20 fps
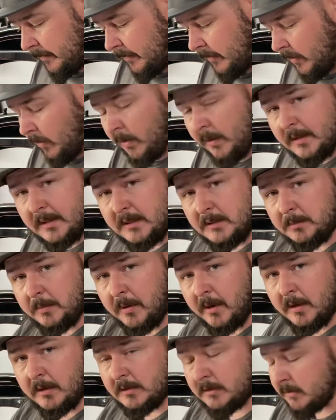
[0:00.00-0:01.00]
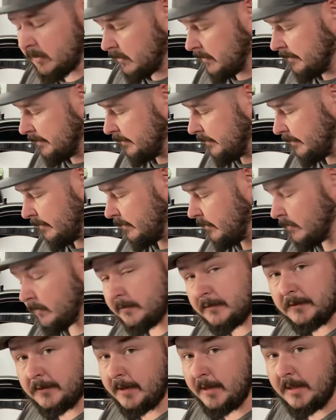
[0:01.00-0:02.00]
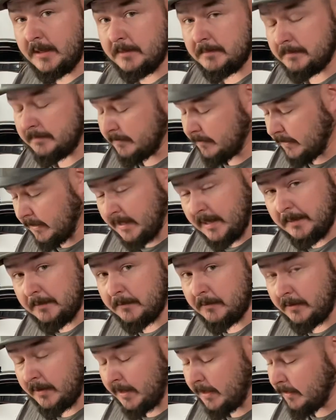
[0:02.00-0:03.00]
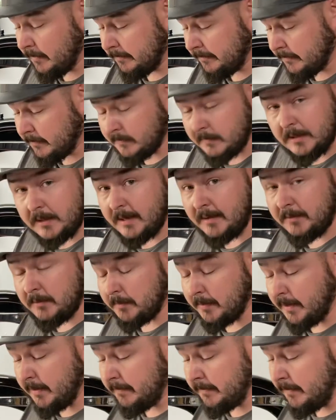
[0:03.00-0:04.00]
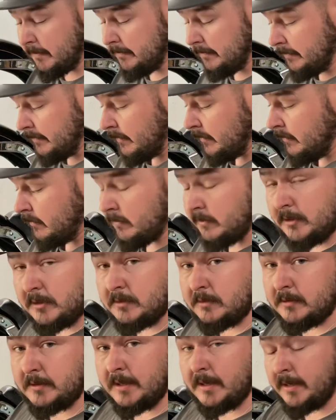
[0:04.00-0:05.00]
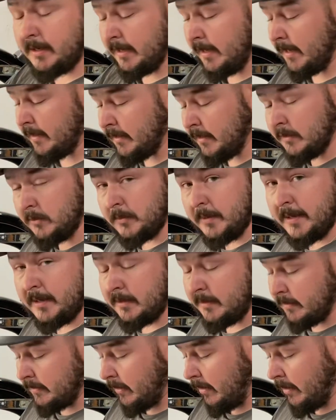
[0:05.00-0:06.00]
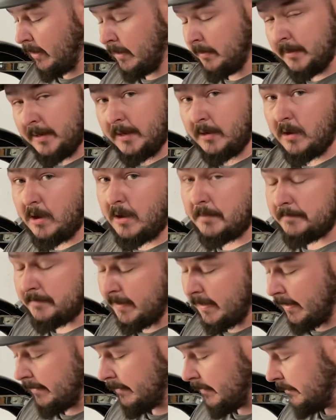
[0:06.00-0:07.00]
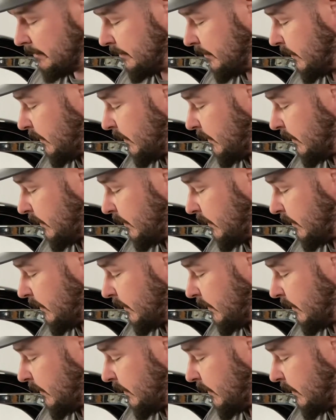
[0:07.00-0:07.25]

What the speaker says: all these parts free, came free, didn't have to pay for them. Just said, hey, these went, and Harley were like, oh, have them.